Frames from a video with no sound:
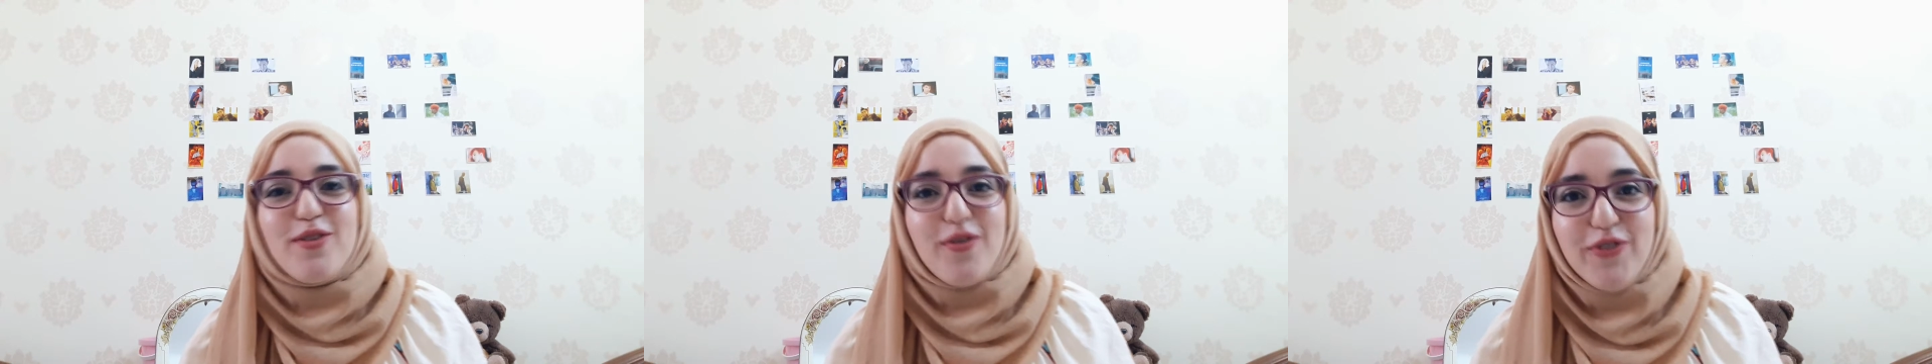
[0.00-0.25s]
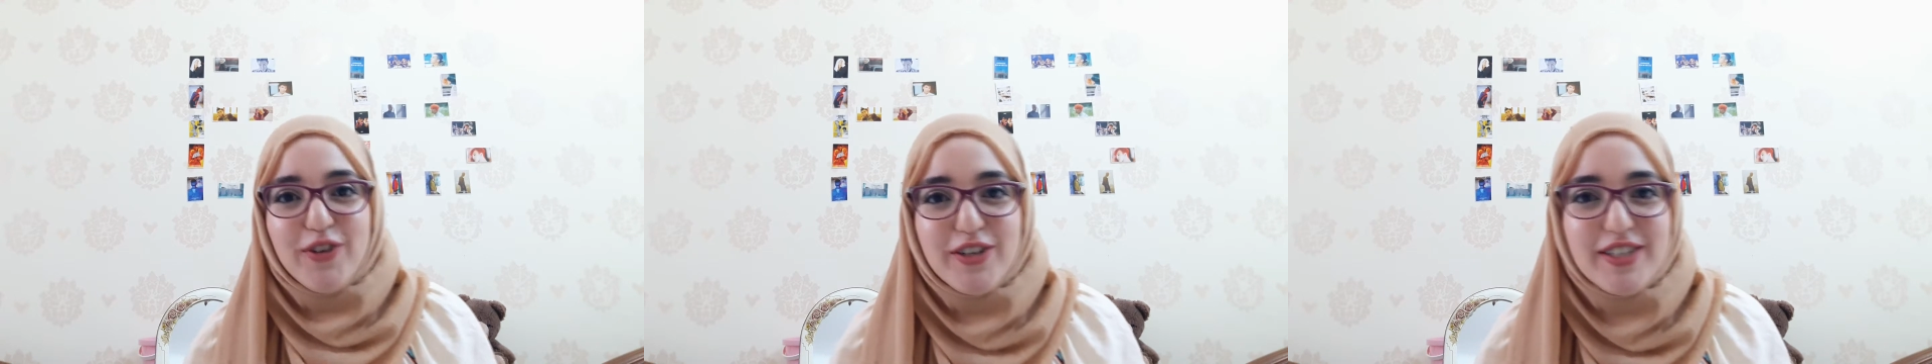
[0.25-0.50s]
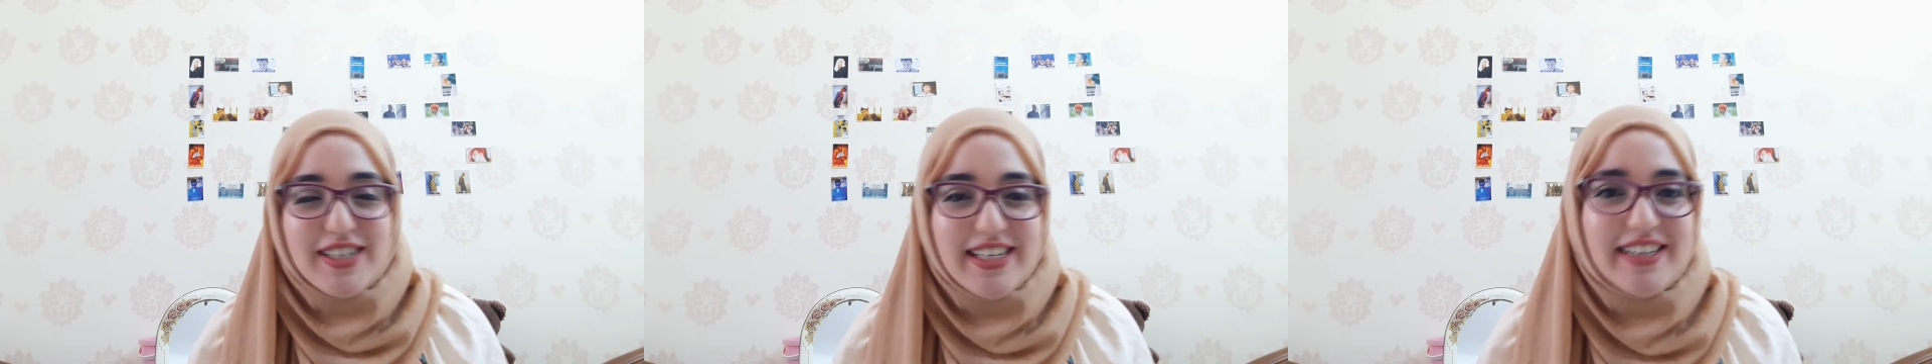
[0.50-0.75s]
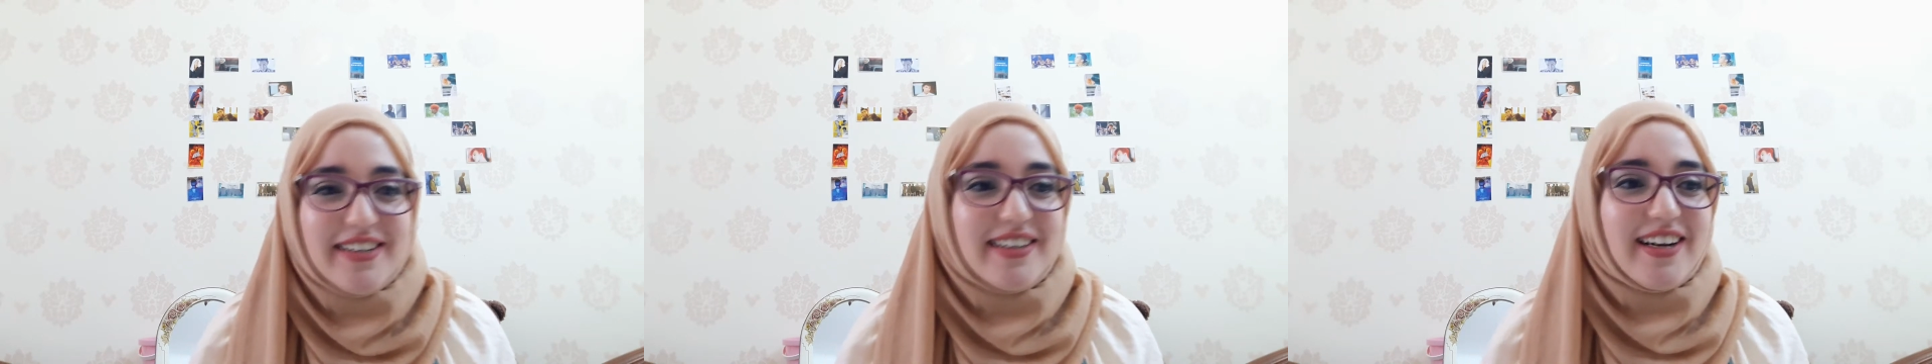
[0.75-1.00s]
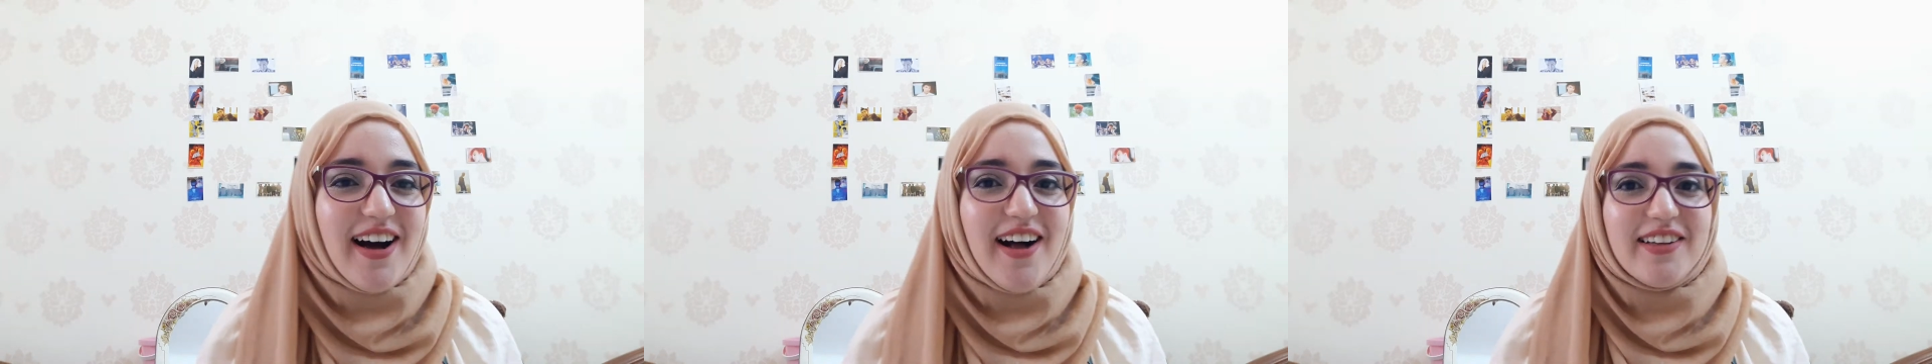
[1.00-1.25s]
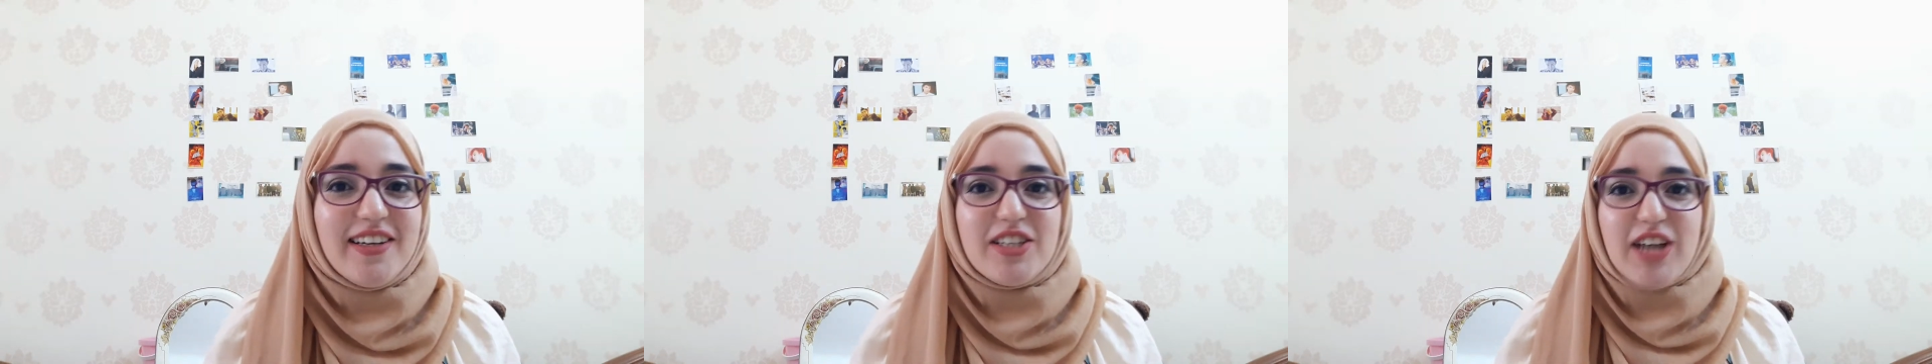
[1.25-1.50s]
the first year in
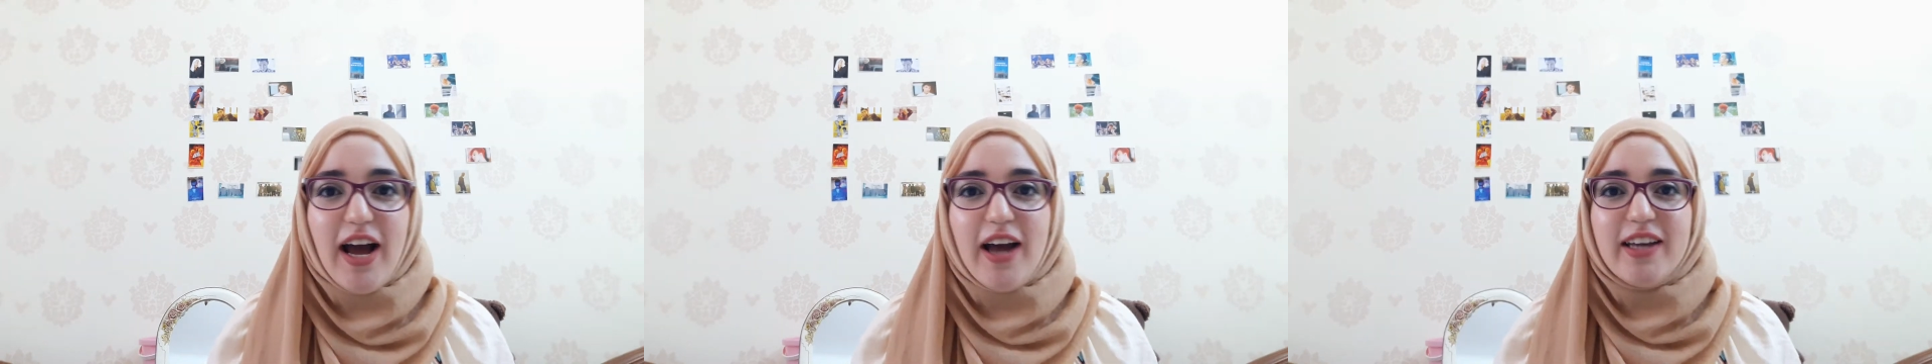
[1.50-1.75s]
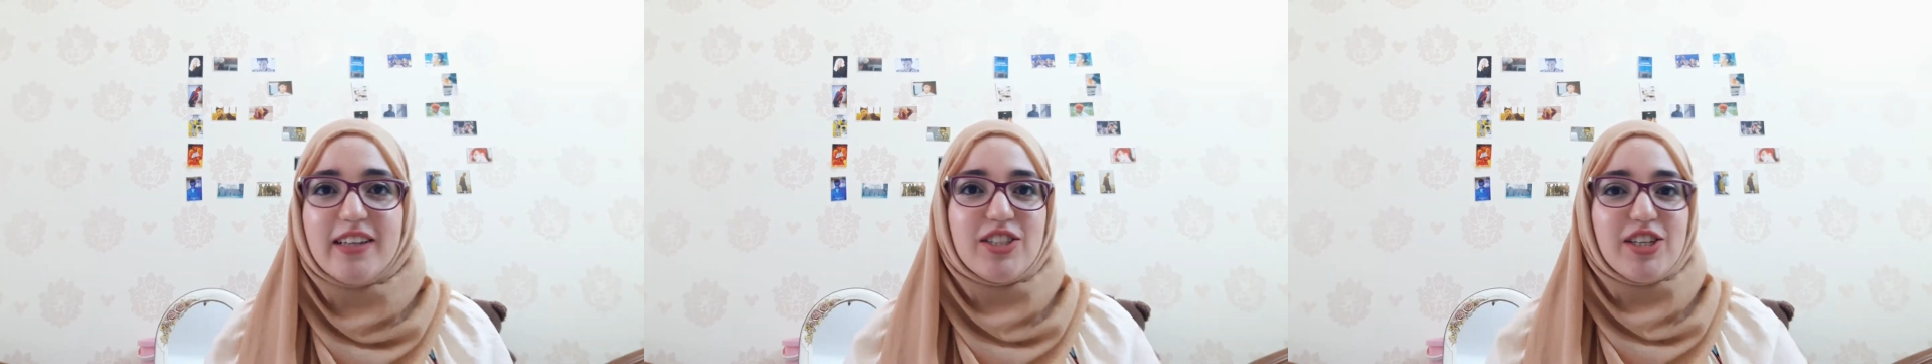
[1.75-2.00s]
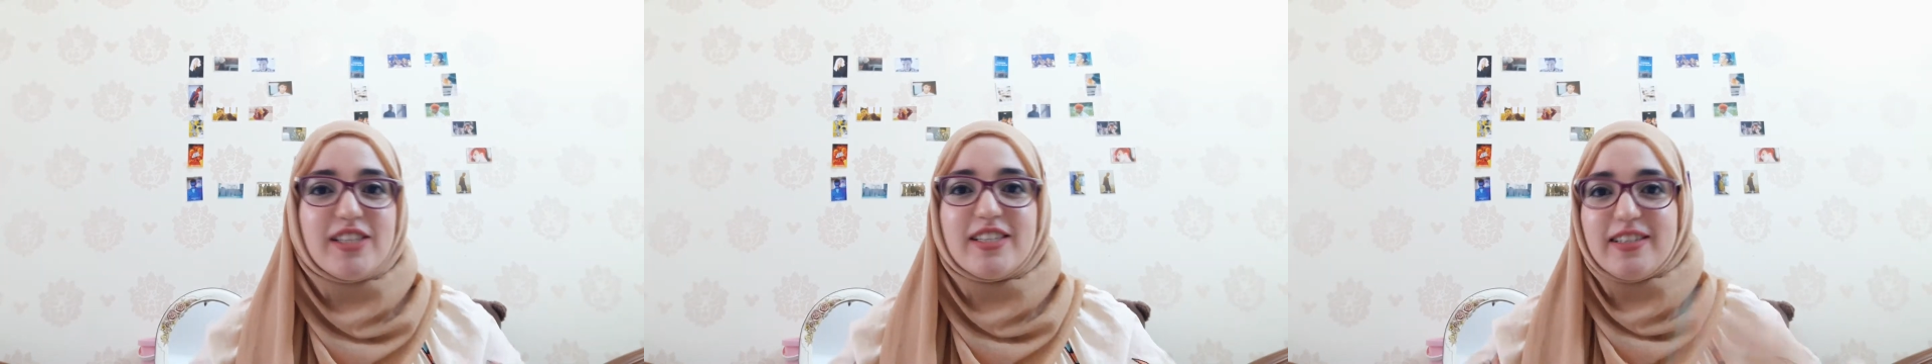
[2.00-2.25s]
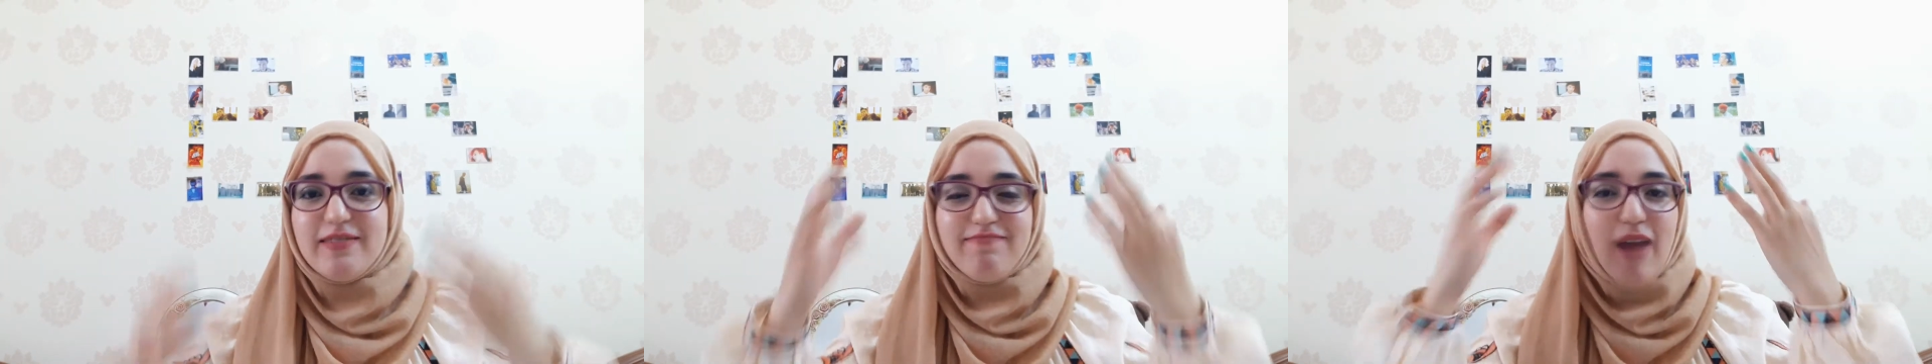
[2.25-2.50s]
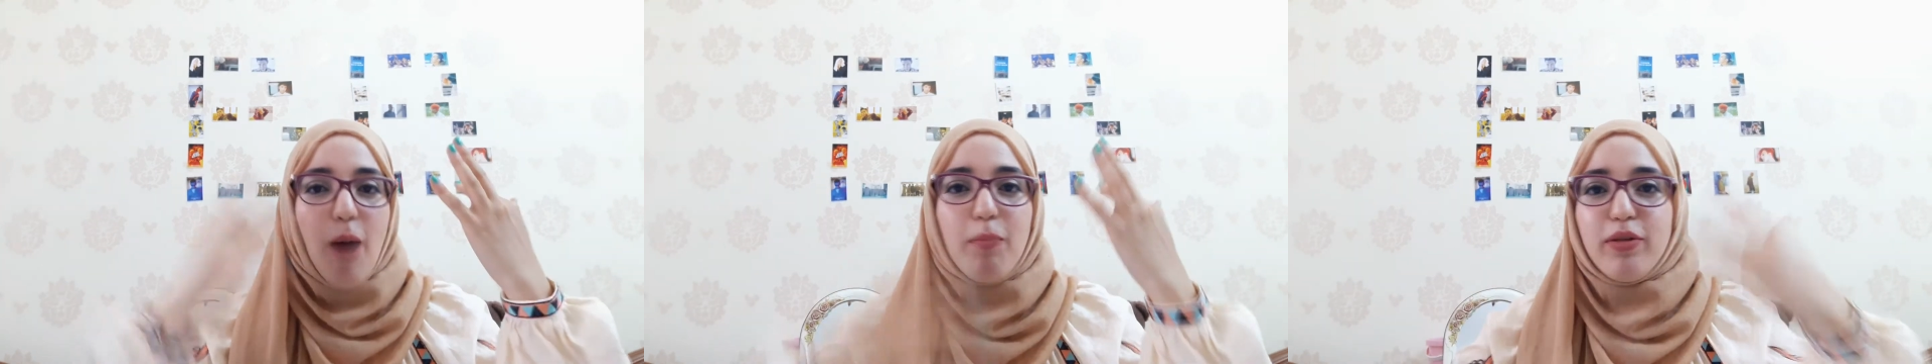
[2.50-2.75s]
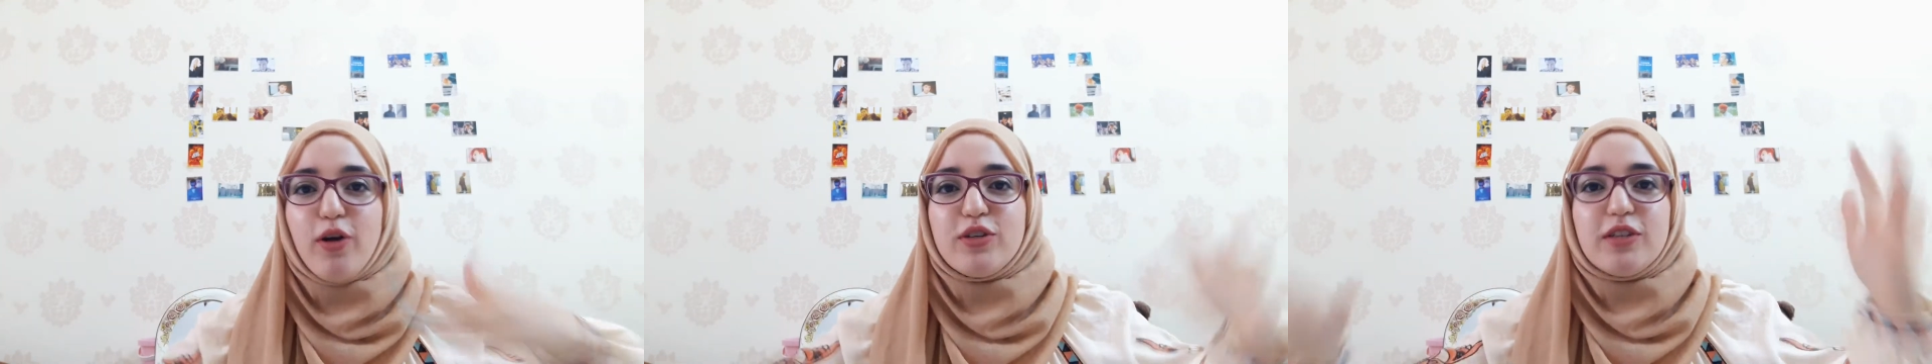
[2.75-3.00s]
college, I just
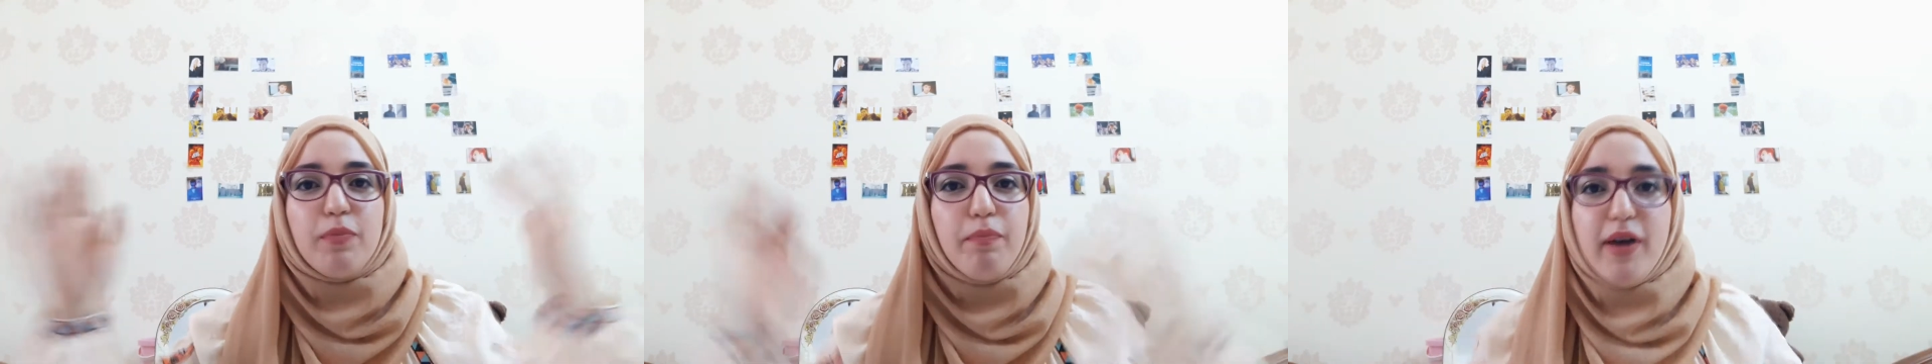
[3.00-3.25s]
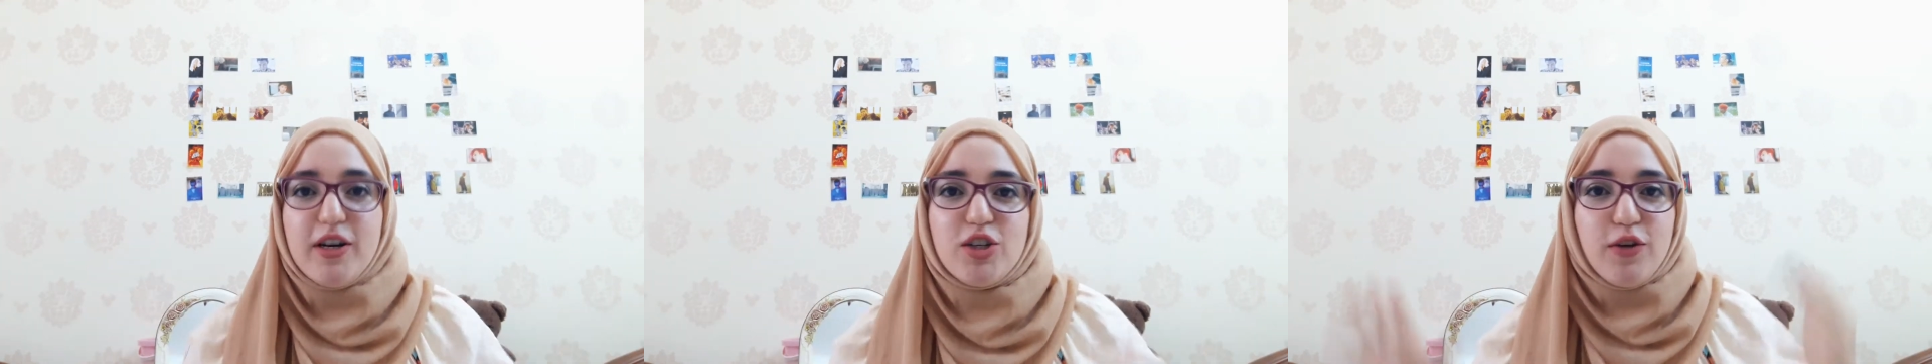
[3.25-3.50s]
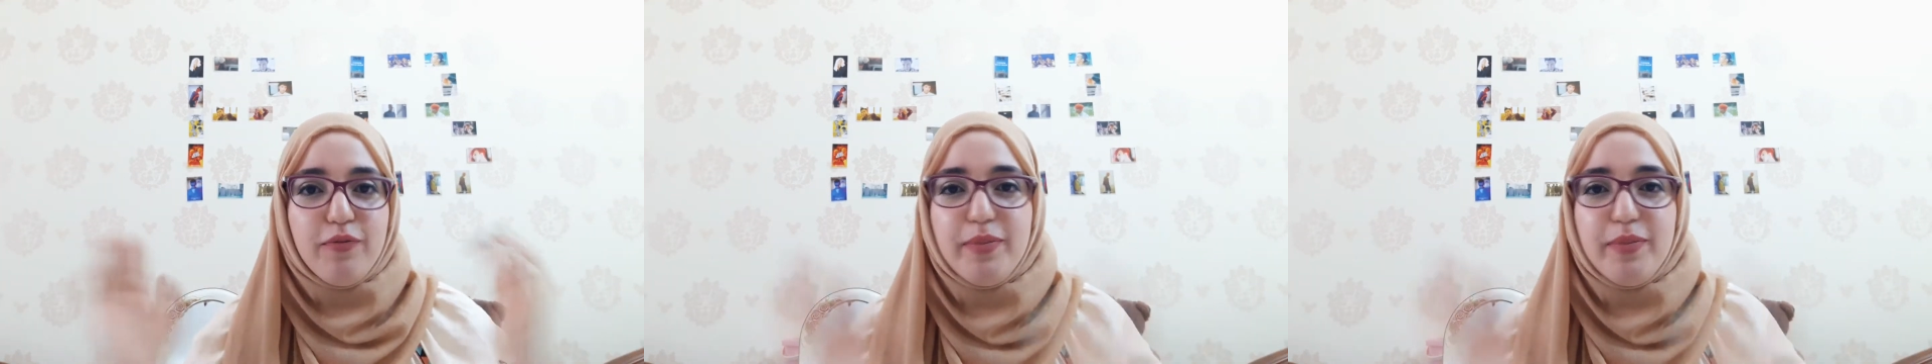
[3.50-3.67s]
uploaded a bunch of